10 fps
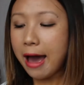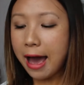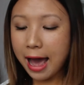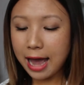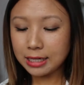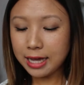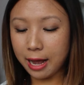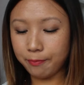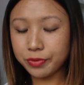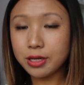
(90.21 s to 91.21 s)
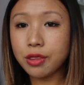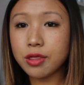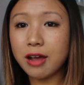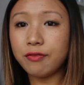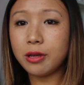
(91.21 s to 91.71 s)
And yeah, this has
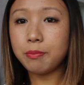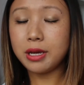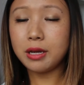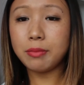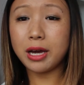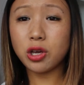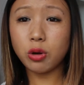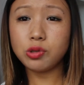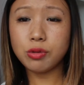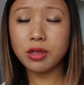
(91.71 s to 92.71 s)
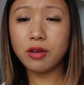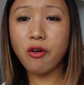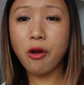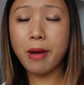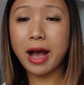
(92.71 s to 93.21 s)
definitely been my go-to serum,